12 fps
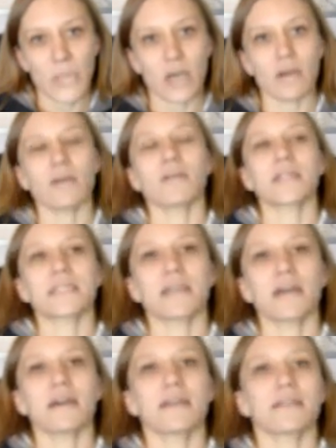Oh, a
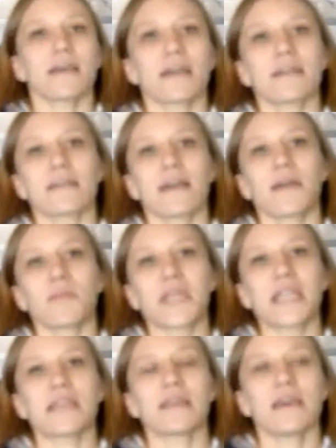ton. Like, I
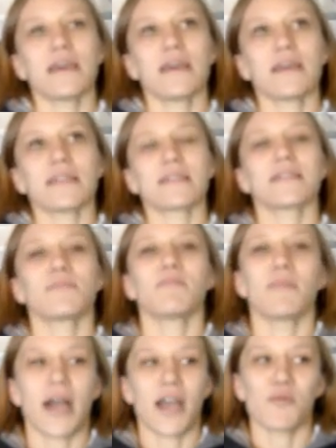mean,
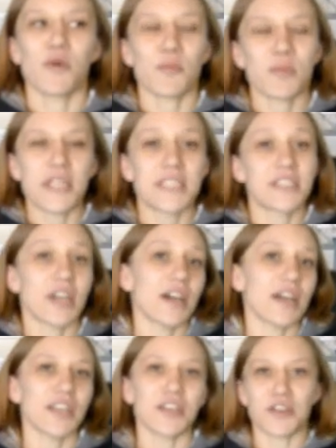I won't be
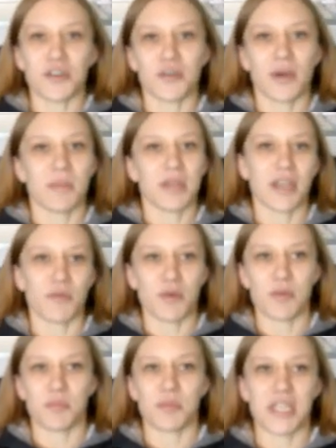done, you know. I mean, I
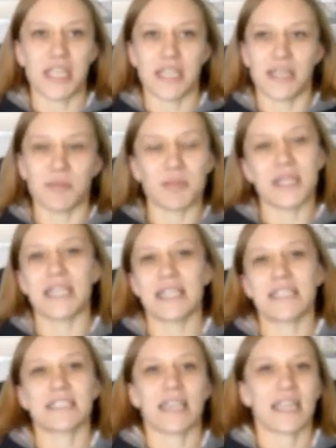won't be
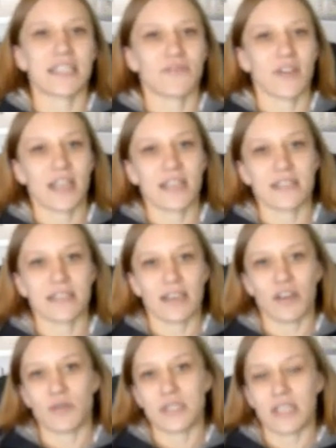completely satisfied because
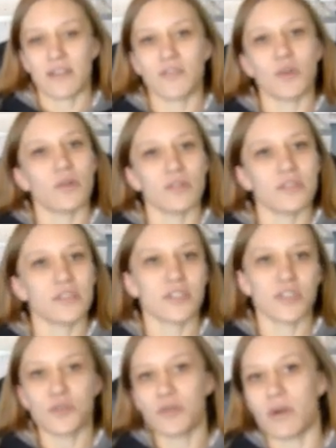I always have goals,
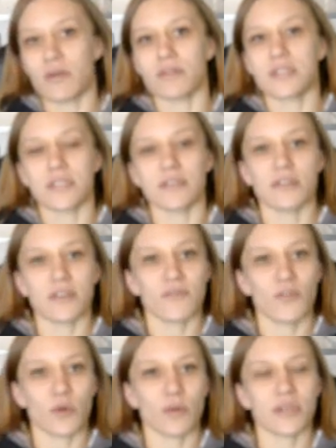new goals to look
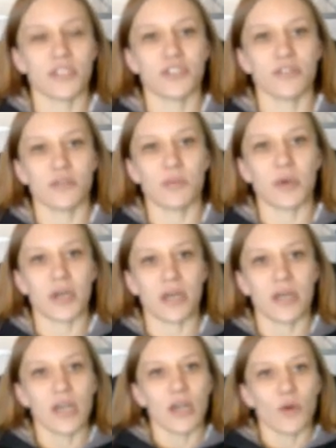forward to.
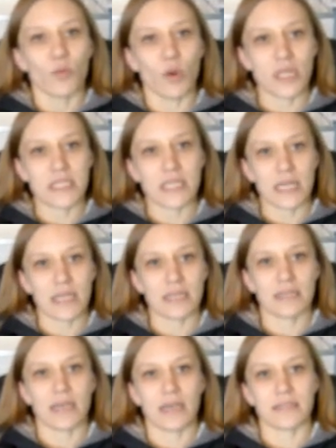But once I
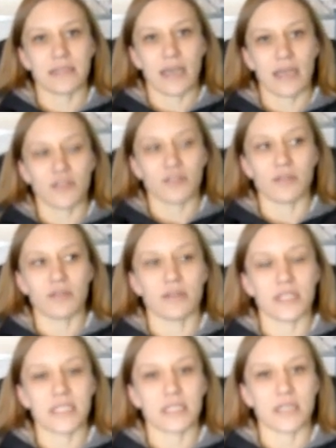get that title,
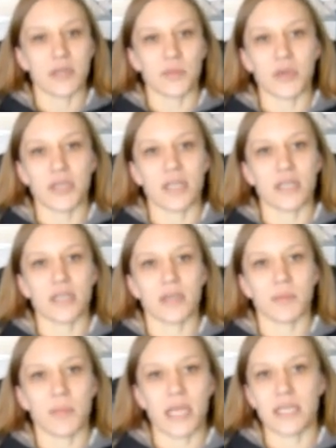it's going to be
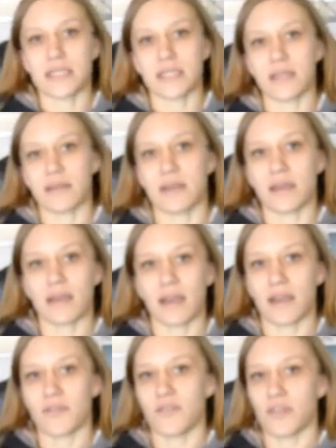amazing. Like,
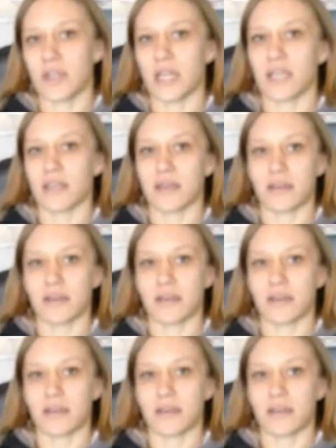I feel like